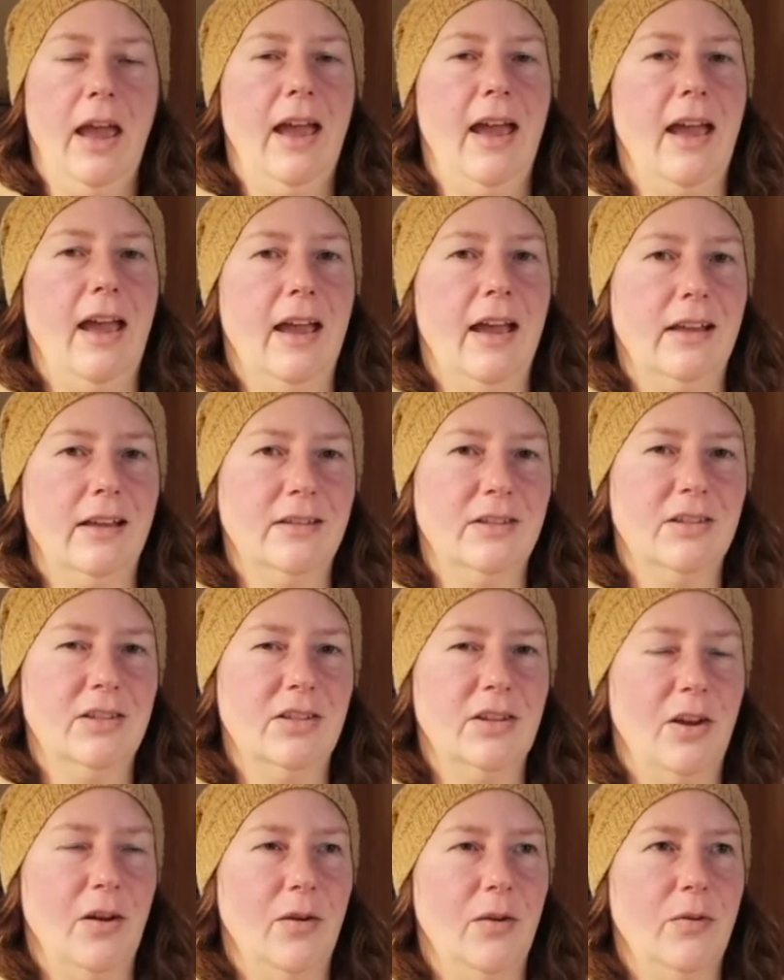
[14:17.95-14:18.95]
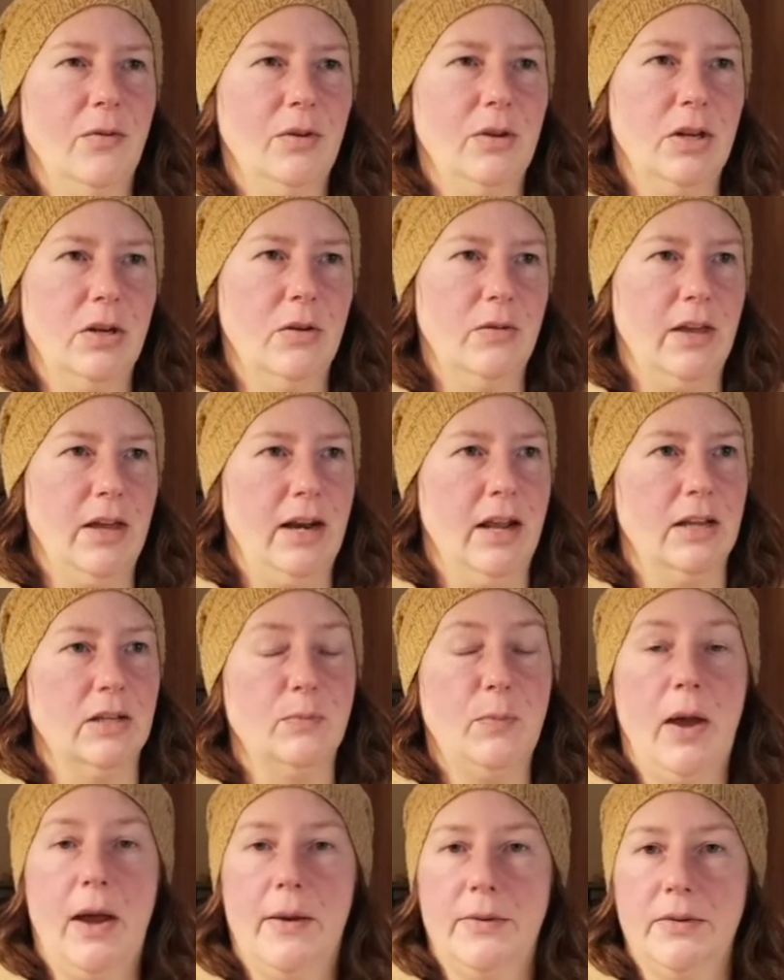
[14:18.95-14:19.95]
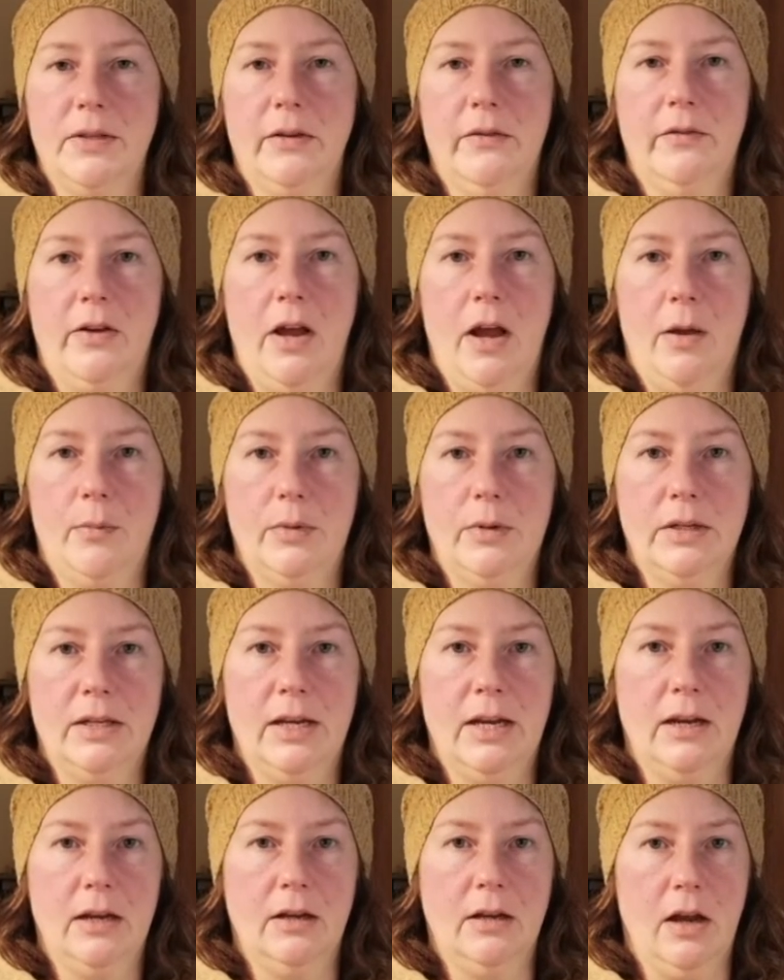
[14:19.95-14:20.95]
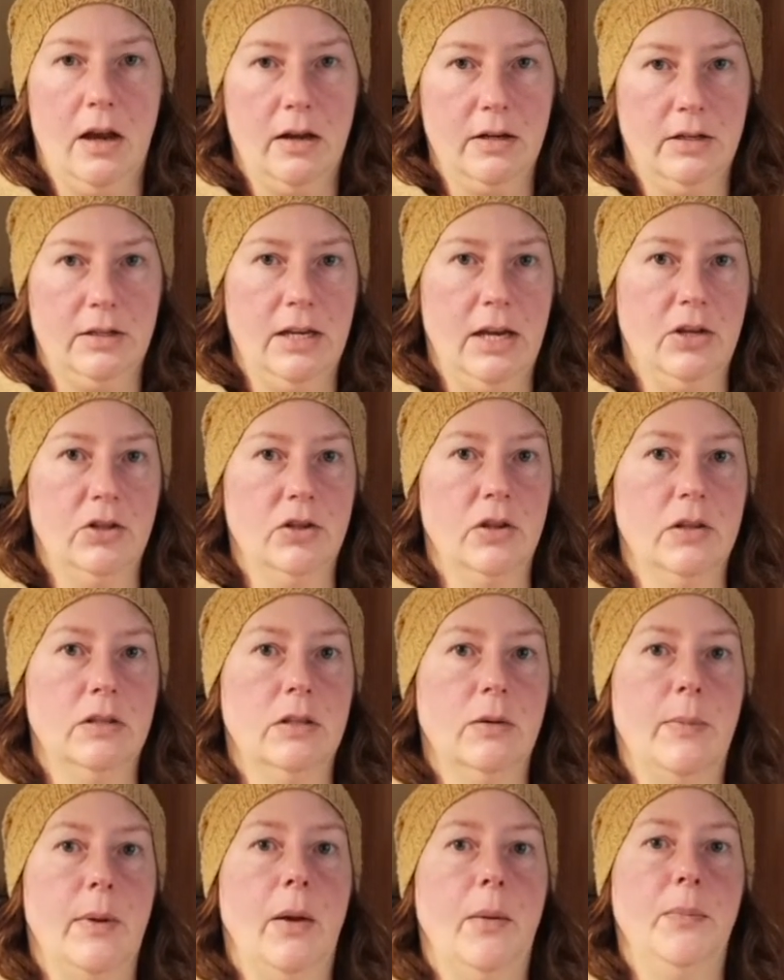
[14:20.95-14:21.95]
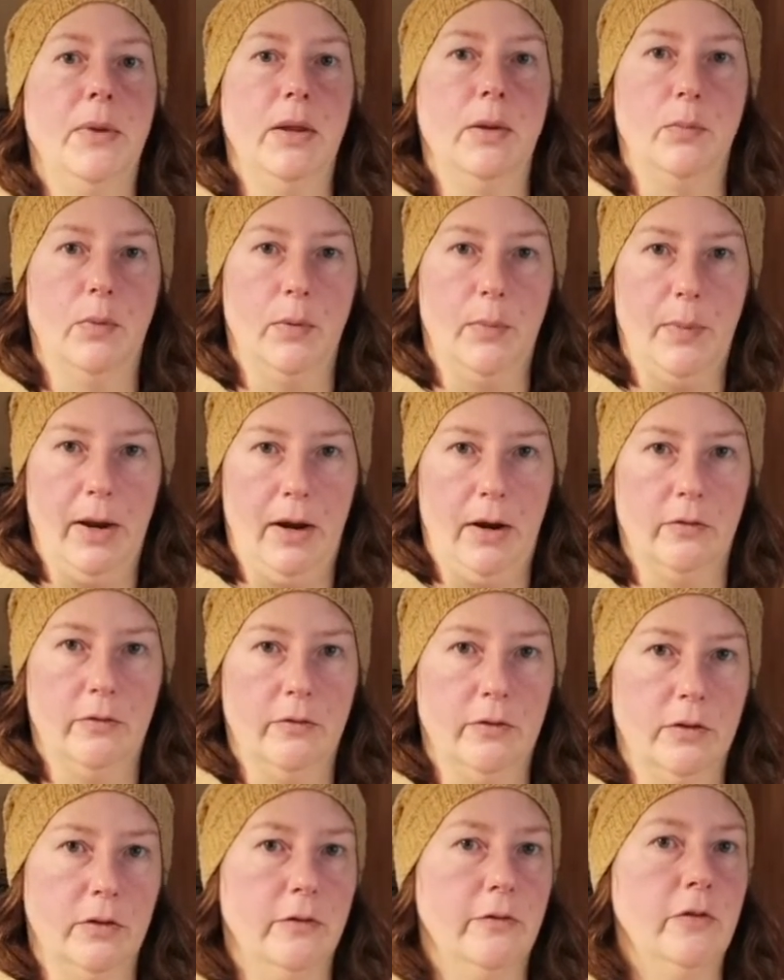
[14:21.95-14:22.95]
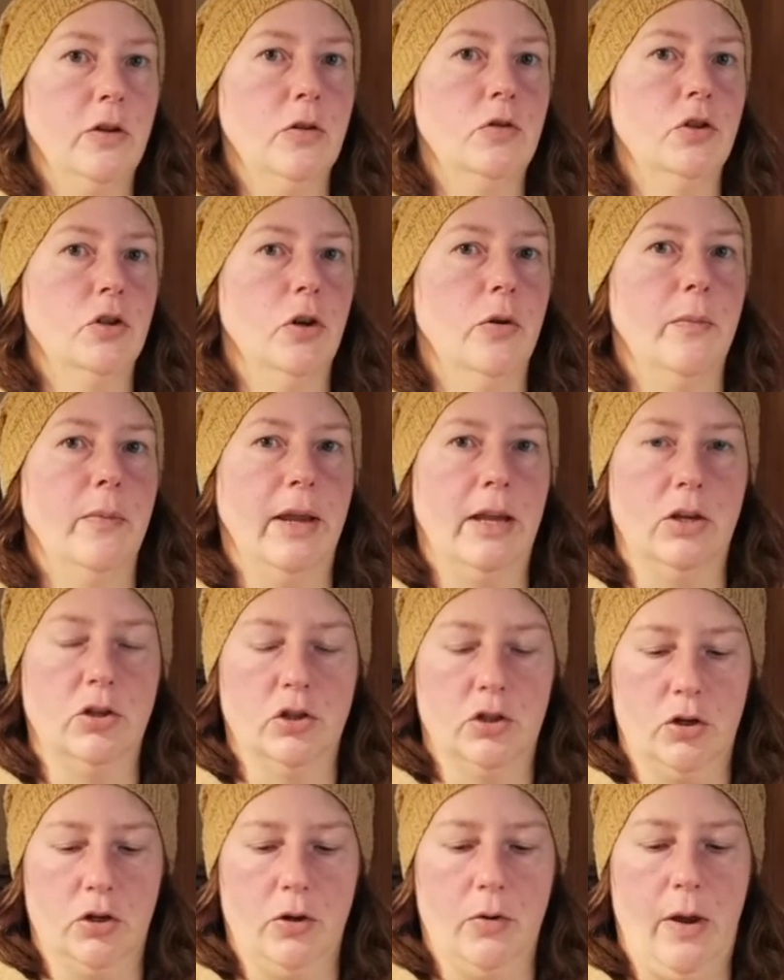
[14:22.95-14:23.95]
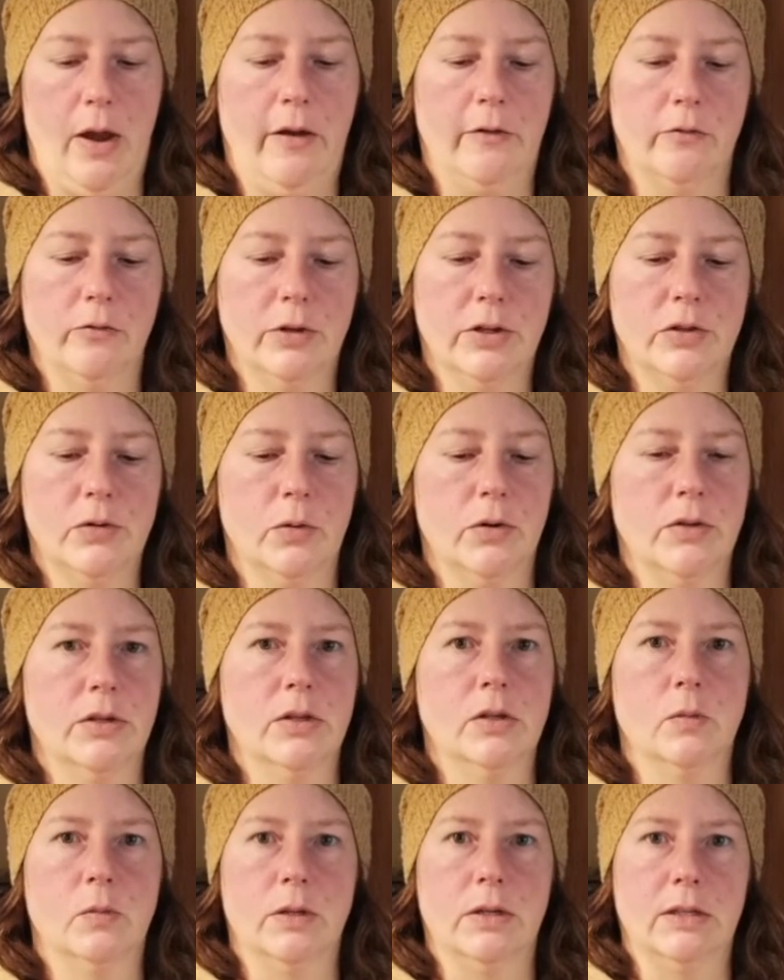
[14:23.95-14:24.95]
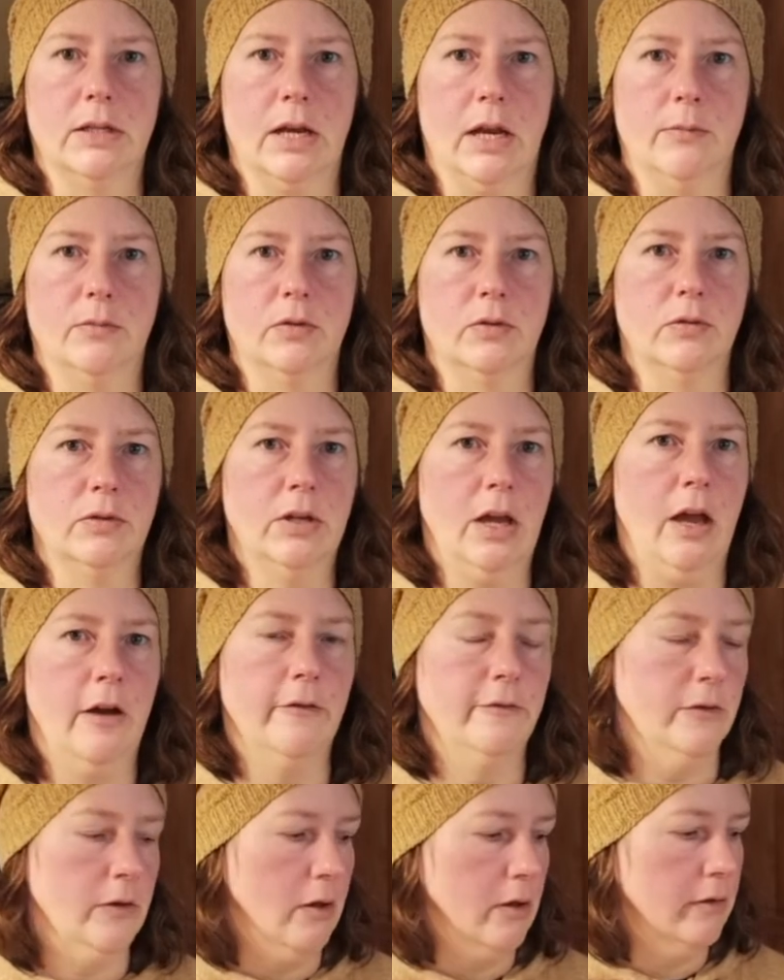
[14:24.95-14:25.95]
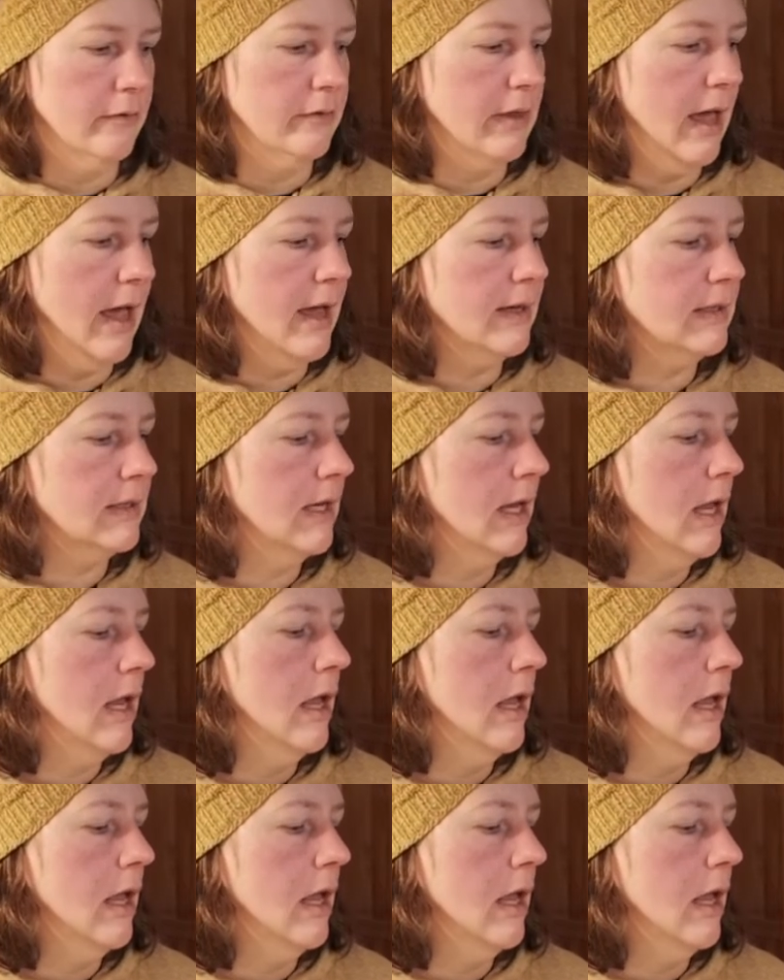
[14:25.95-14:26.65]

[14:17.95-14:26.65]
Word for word: And so, you know, that has positive connotations about being prepared for the future, making sure you have resources when times are tough and all of that.